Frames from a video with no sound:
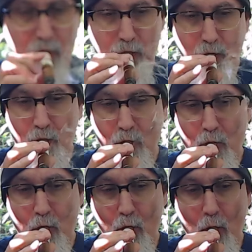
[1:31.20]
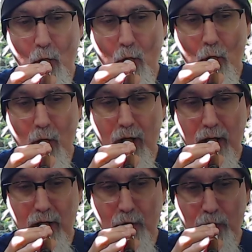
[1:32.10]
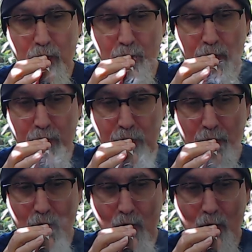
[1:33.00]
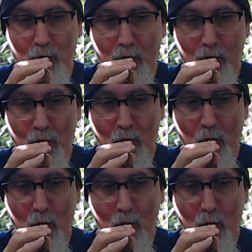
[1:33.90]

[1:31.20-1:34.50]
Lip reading: Nothing is said.